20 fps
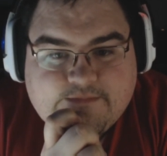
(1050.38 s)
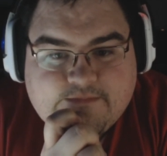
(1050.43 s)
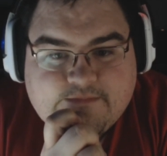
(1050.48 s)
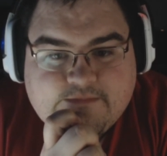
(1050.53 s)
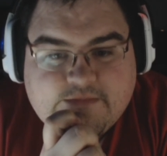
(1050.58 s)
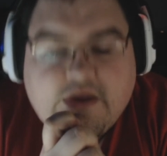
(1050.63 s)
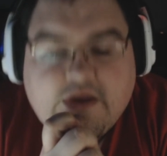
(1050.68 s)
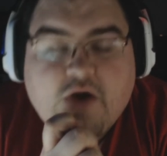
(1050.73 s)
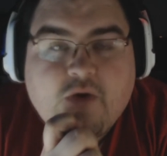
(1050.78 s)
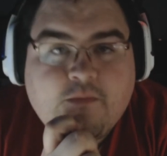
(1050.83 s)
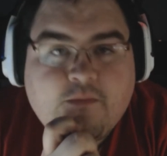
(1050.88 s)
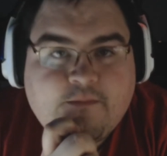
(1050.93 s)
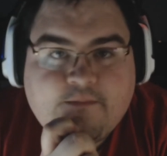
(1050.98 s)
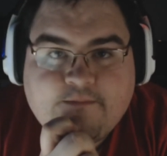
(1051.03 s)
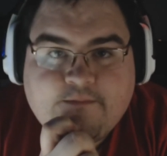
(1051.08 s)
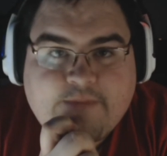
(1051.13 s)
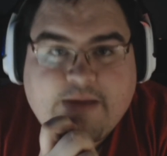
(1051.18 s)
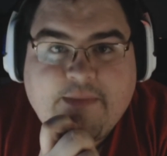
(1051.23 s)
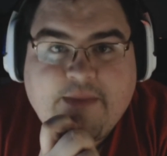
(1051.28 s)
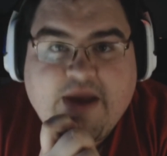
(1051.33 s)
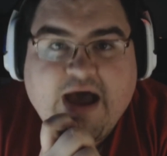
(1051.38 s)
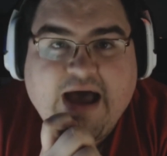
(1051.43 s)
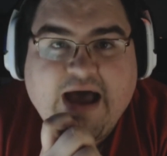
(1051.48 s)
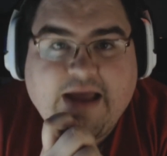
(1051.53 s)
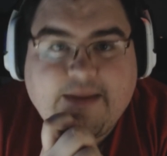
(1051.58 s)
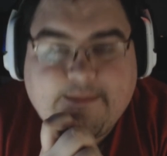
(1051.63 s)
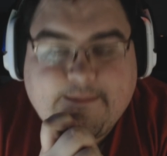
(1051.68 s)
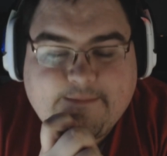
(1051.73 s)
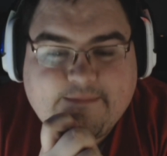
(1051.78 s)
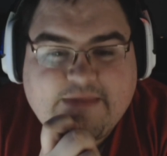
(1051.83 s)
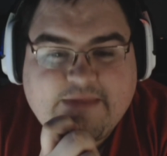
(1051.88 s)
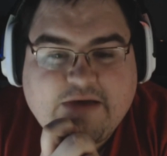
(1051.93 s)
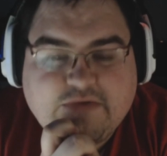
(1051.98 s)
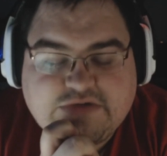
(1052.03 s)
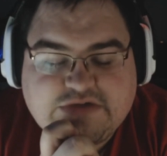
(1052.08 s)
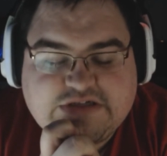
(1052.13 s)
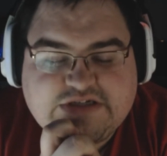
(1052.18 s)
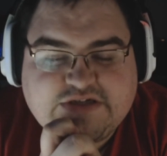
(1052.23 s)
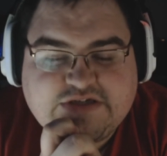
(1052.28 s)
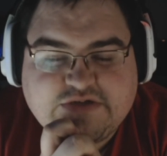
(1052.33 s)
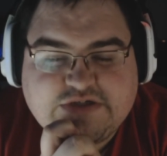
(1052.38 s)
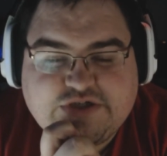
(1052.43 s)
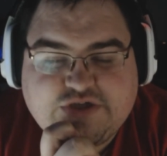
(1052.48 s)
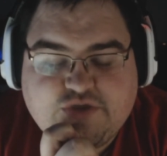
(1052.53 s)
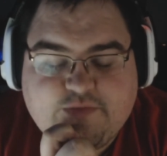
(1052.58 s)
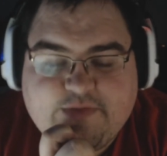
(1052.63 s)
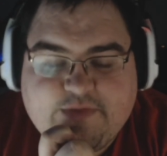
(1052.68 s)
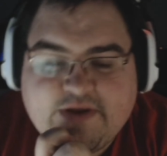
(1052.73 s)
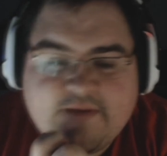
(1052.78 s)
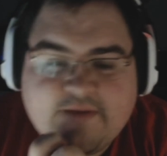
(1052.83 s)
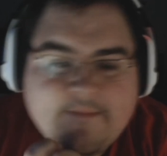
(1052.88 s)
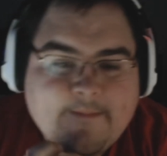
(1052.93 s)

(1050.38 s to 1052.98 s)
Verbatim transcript: No, I'm not. That was still stupid.